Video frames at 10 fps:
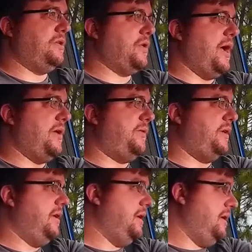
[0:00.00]
to drive.
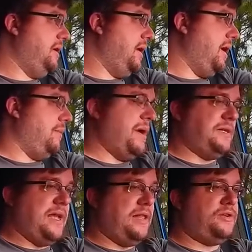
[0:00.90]
Um, I
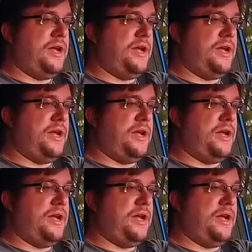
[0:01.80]
daily